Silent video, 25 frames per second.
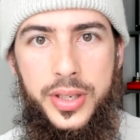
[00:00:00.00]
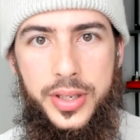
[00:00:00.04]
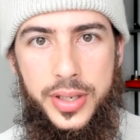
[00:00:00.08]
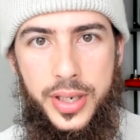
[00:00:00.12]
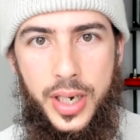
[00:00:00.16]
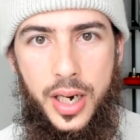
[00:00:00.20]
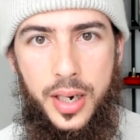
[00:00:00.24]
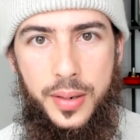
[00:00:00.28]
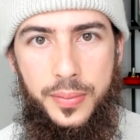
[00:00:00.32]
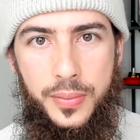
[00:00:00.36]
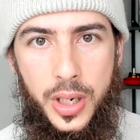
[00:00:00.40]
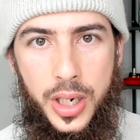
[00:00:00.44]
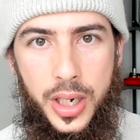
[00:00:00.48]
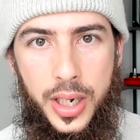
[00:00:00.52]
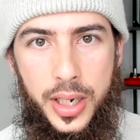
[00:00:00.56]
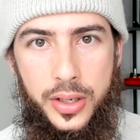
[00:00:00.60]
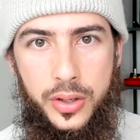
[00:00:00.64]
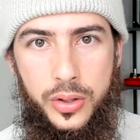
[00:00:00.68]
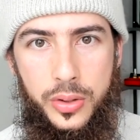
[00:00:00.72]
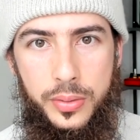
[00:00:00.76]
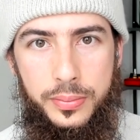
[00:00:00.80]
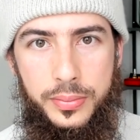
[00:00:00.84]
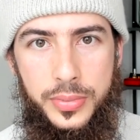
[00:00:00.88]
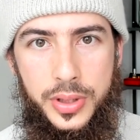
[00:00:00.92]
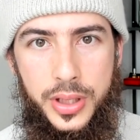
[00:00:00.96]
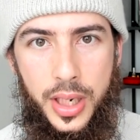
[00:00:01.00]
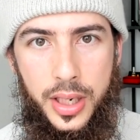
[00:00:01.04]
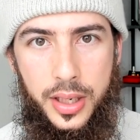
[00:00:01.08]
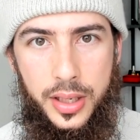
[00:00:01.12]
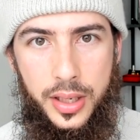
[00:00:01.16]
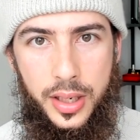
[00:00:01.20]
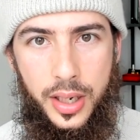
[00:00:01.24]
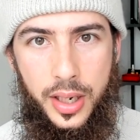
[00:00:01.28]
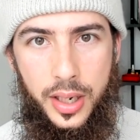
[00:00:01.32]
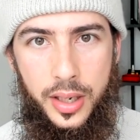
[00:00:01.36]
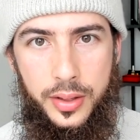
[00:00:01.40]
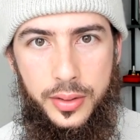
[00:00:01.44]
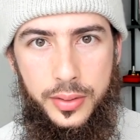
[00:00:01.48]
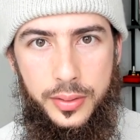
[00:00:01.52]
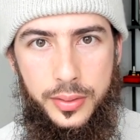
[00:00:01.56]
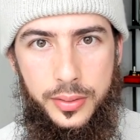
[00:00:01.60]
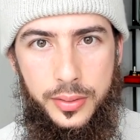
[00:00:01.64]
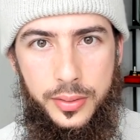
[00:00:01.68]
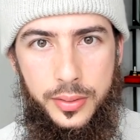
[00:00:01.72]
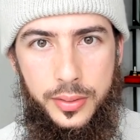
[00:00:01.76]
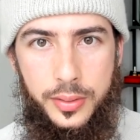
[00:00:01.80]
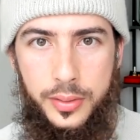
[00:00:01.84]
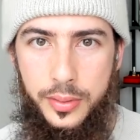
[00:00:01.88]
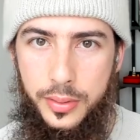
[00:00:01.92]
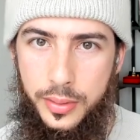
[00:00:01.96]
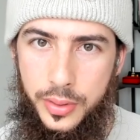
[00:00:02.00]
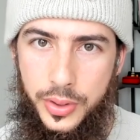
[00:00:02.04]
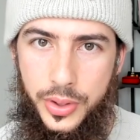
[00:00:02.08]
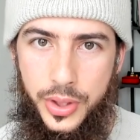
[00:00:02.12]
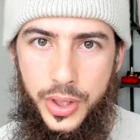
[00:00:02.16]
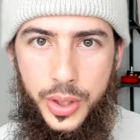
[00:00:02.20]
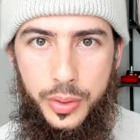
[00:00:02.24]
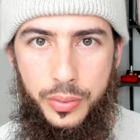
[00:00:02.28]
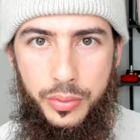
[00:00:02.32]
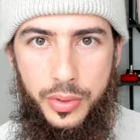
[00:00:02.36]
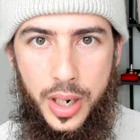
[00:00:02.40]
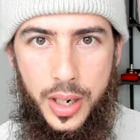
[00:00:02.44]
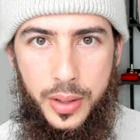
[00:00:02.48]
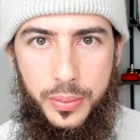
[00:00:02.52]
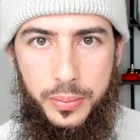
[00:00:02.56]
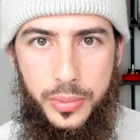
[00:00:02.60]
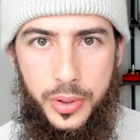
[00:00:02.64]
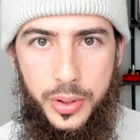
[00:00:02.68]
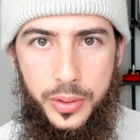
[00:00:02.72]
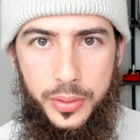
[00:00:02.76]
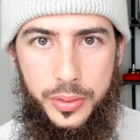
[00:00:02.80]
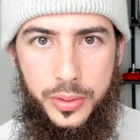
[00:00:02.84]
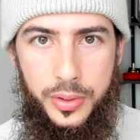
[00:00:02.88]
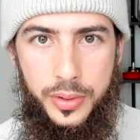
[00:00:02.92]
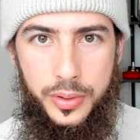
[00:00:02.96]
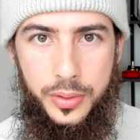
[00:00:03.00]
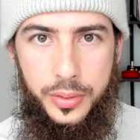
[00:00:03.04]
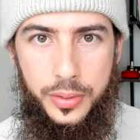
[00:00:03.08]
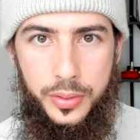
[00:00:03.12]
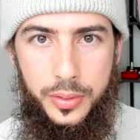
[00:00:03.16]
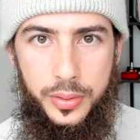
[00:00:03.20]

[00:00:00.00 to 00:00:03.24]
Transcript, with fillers: Assalamu alaikum, take care, see you around, bros.